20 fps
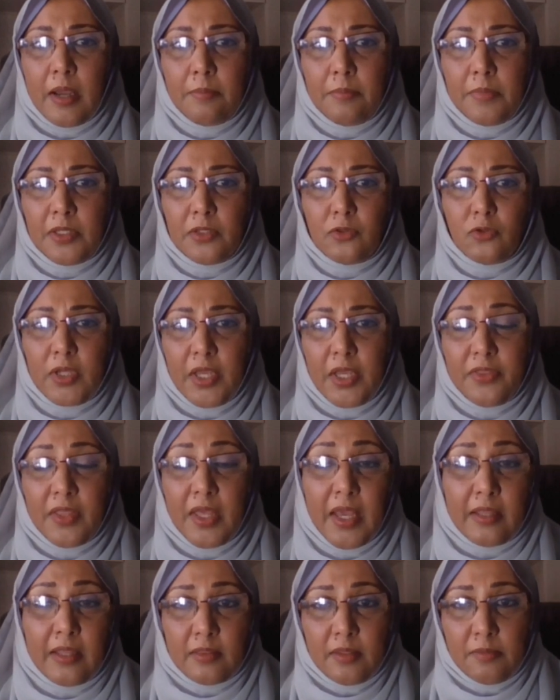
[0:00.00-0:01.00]
the coming
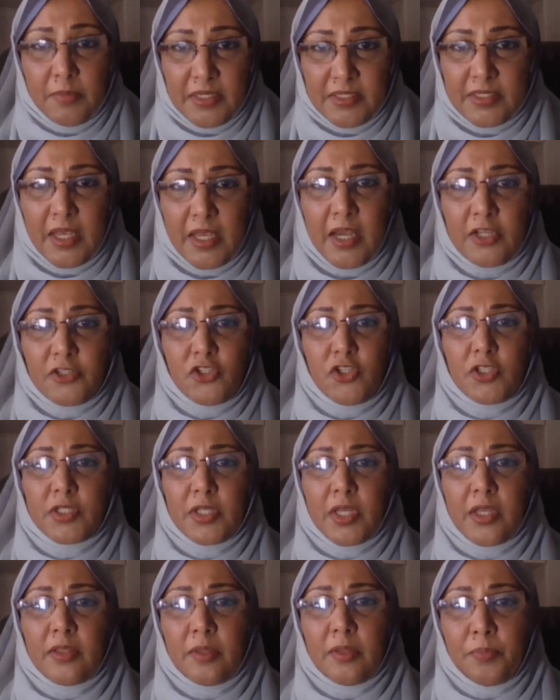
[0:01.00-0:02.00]
together at the
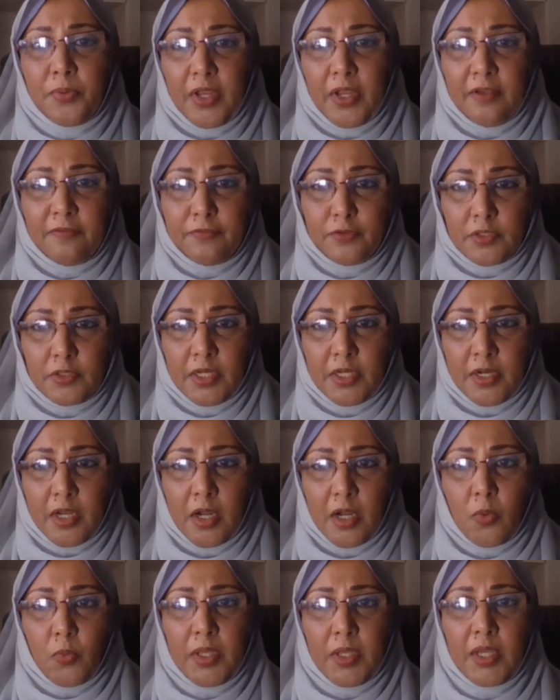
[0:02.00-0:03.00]
masajids and the prayer for
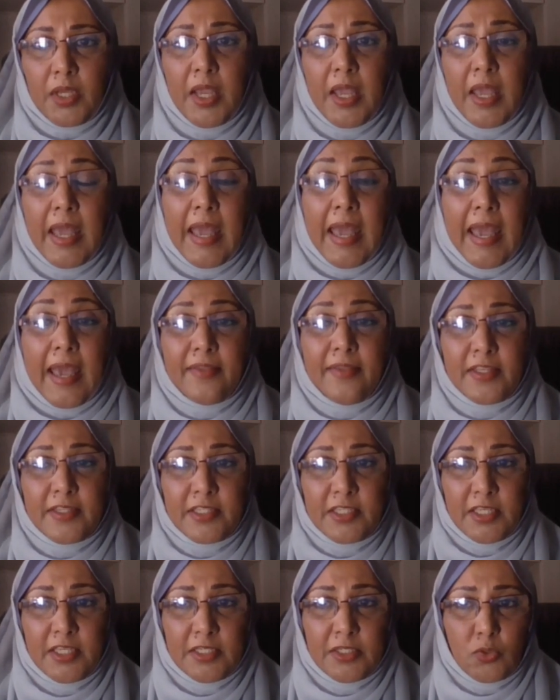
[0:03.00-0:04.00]
Taraweeh. And
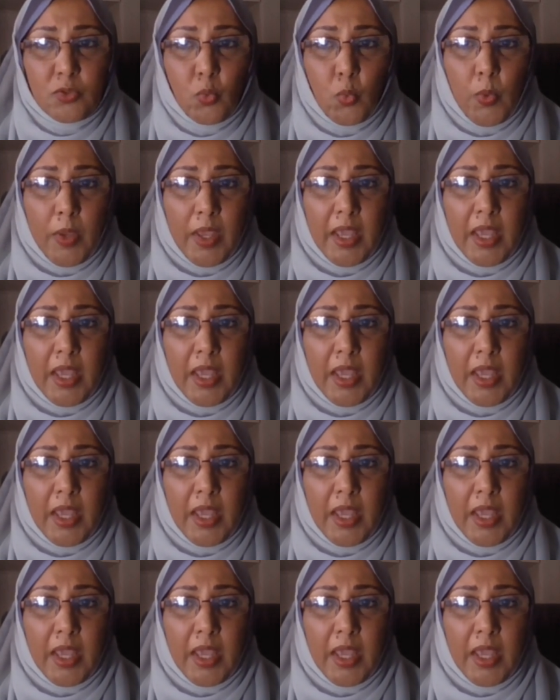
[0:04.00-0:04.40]
this is